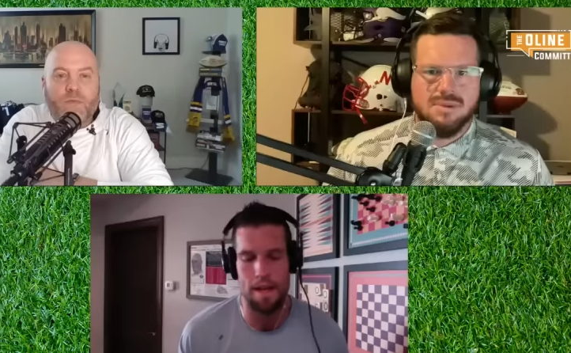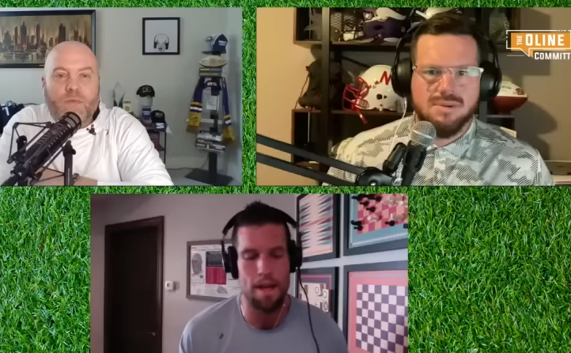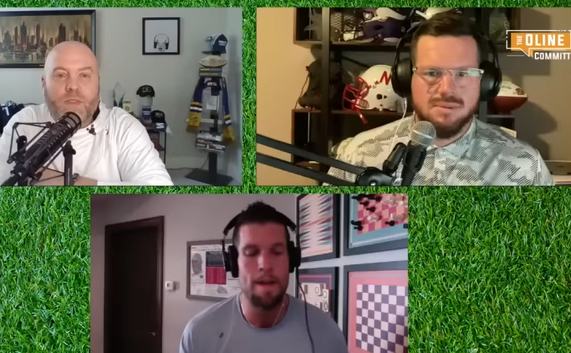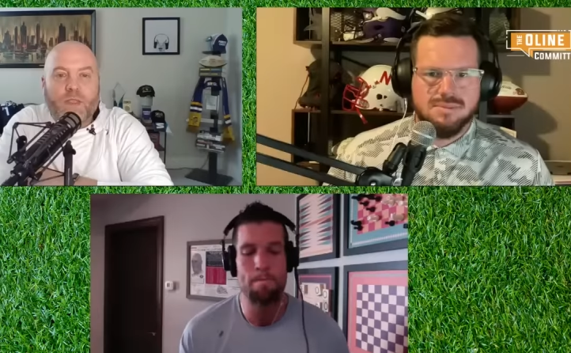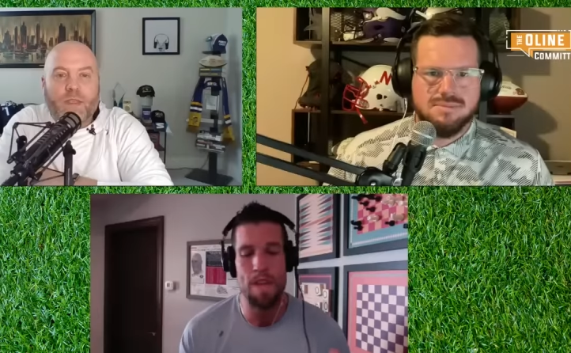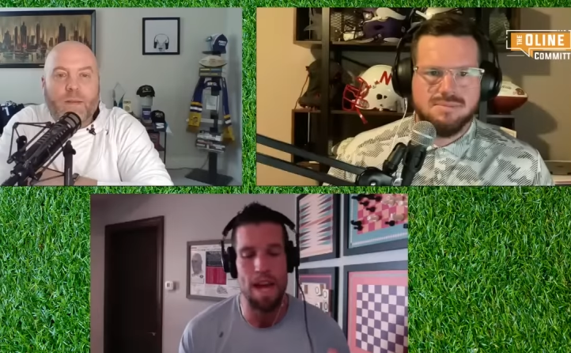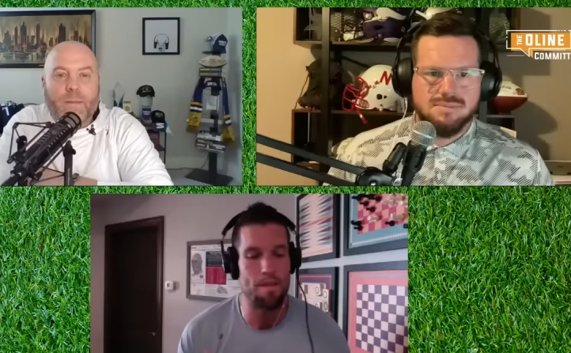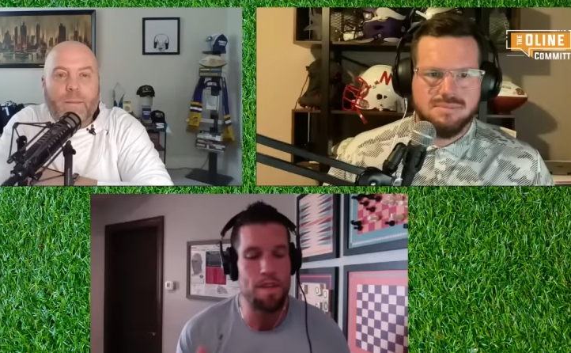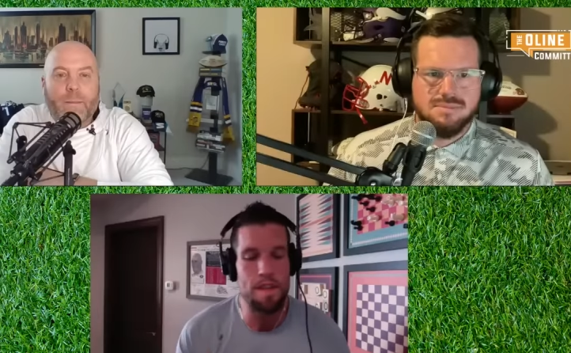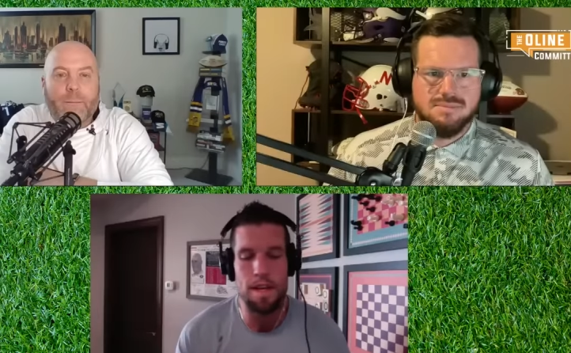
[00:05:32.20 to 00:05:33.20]
Speaker 1: Like
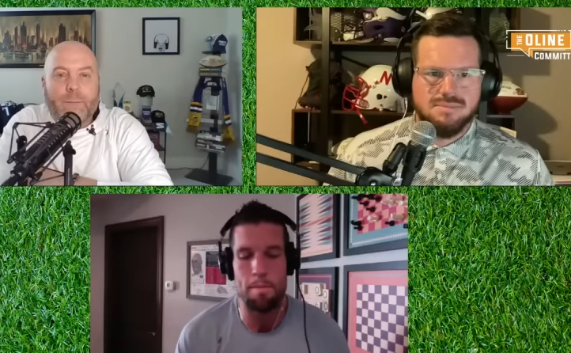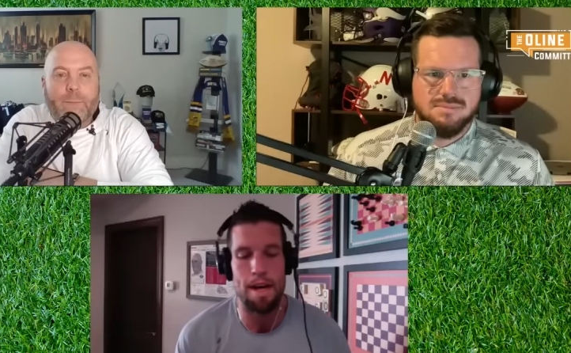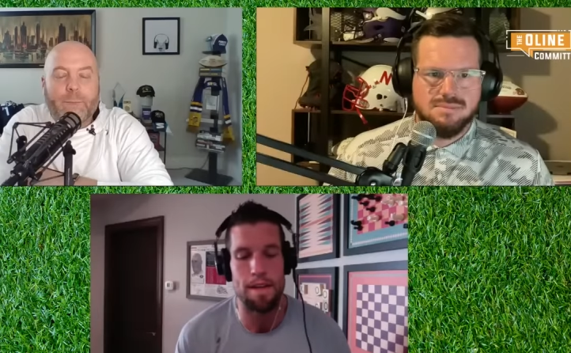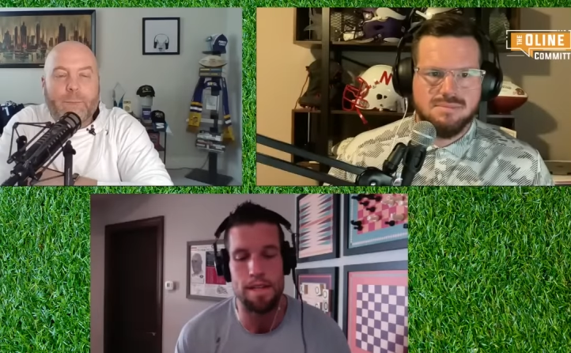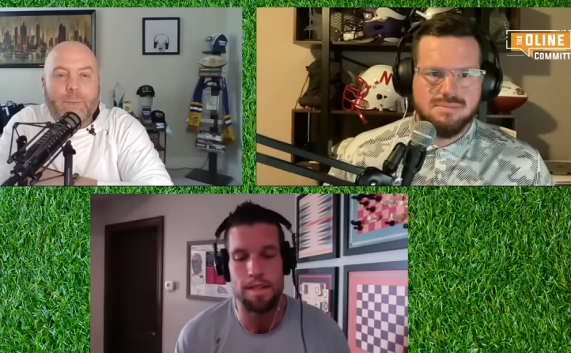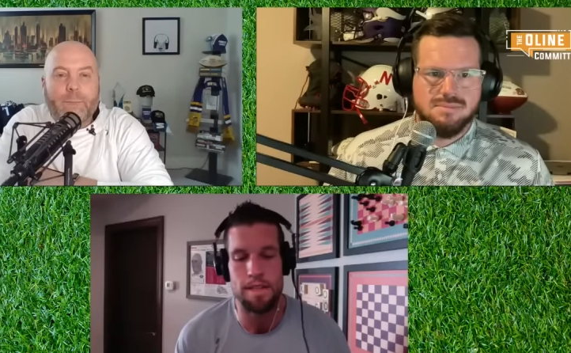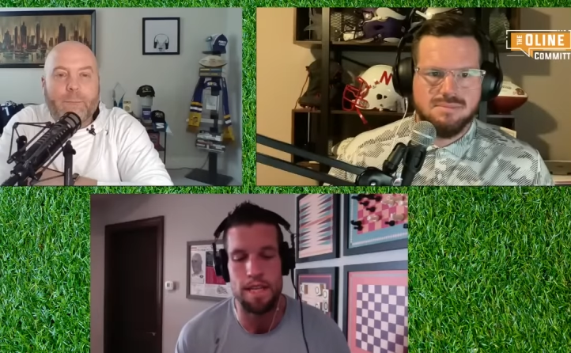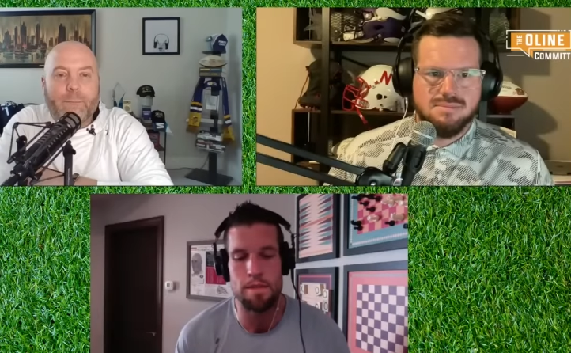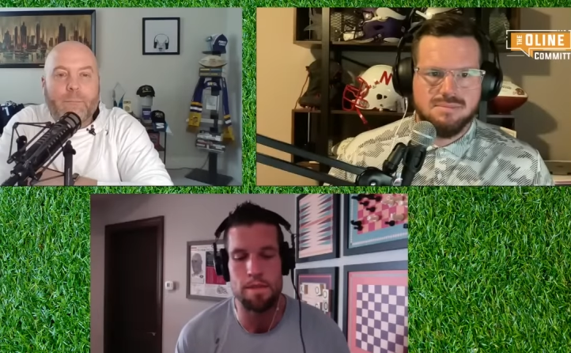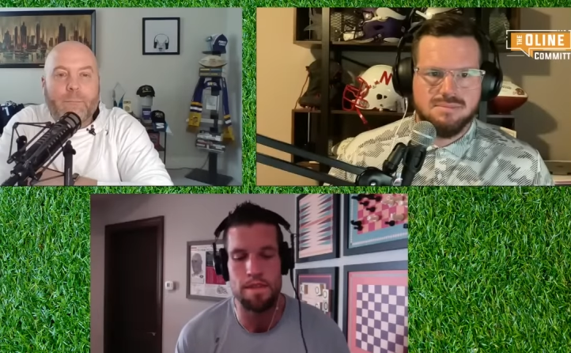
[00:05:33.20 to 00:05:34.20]
everything about this
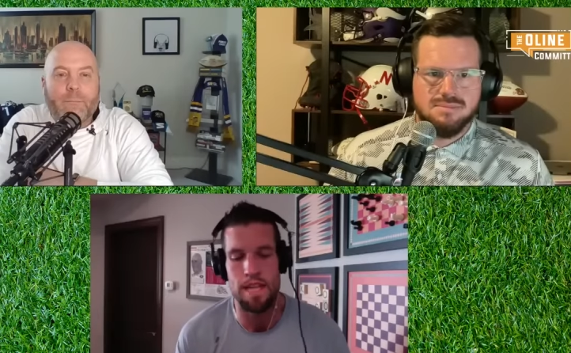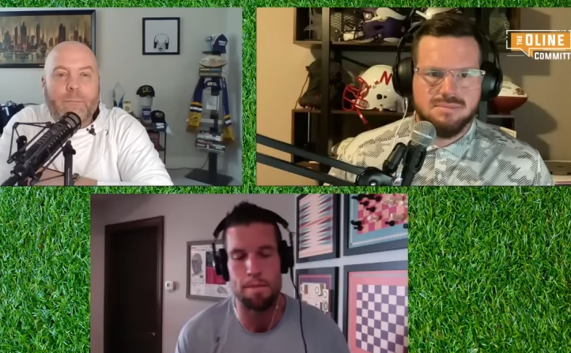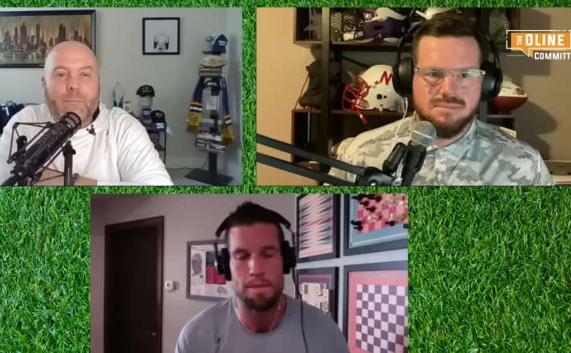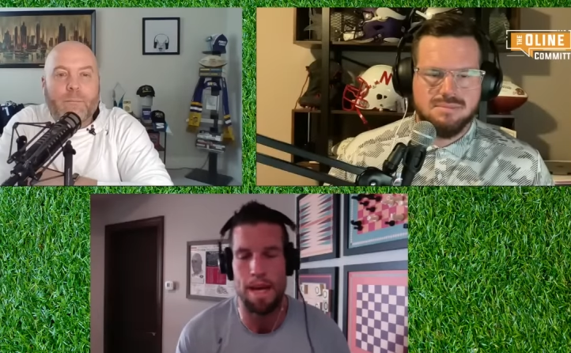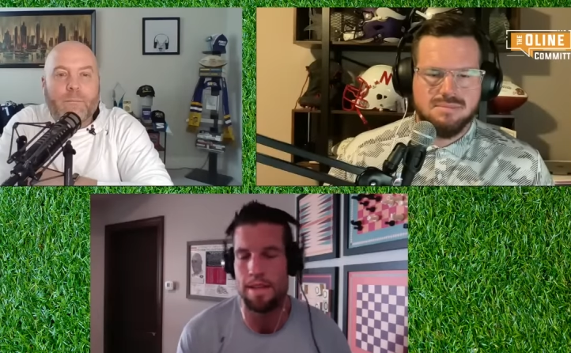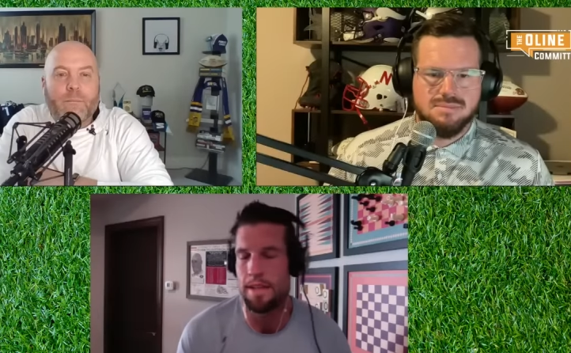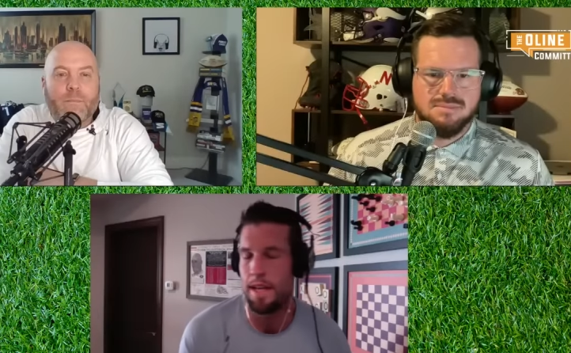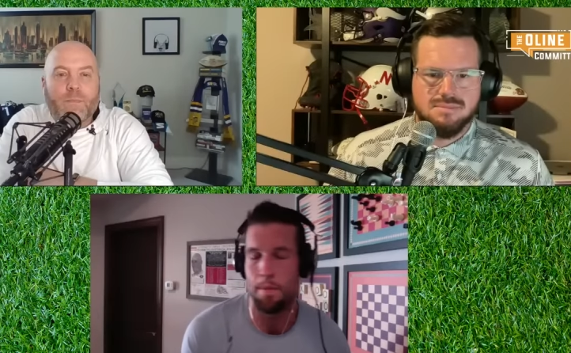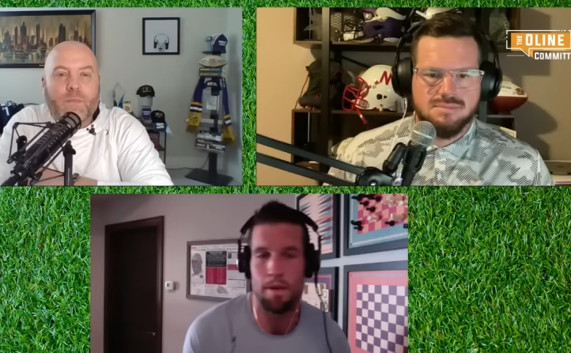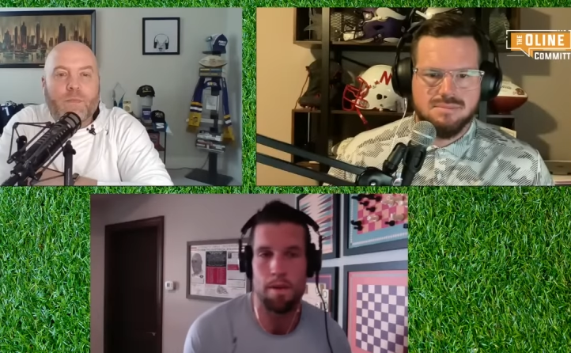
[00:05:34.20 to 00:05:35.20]
team stems back to
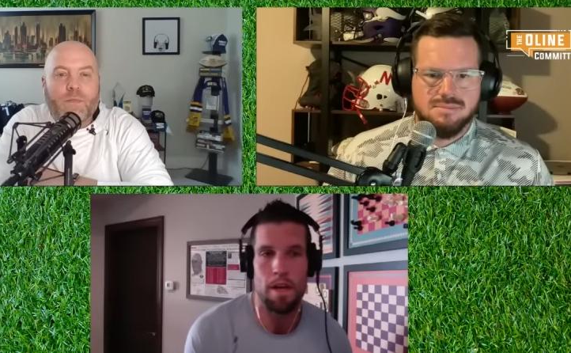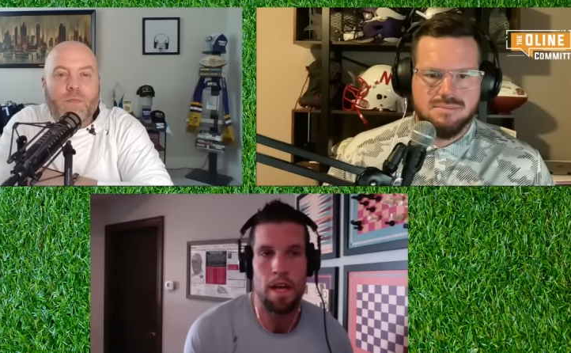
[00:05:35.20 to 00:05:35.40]
Daboll.